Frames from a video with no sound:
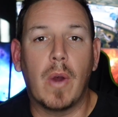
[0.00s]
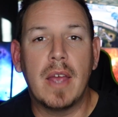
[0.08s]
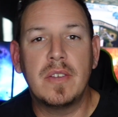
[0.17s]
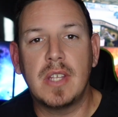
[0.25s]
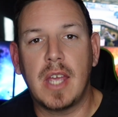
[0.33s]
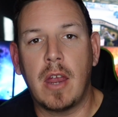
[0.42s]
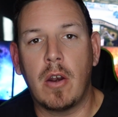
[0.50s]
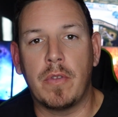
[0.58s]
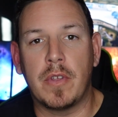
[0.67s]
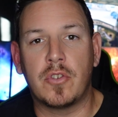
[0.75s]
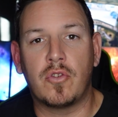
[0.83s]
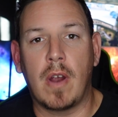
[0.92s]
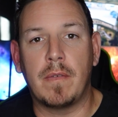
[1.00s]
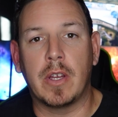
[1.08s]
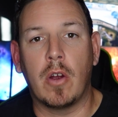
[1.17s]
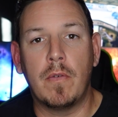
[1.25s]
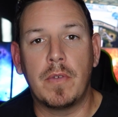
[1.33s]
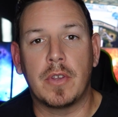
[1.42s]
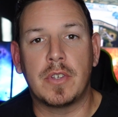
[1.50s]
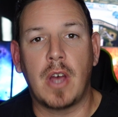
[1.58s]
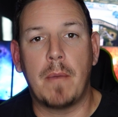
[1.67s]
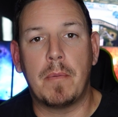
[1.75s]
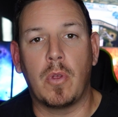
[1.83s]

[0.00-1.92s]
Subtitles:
as the air that's traveling over the top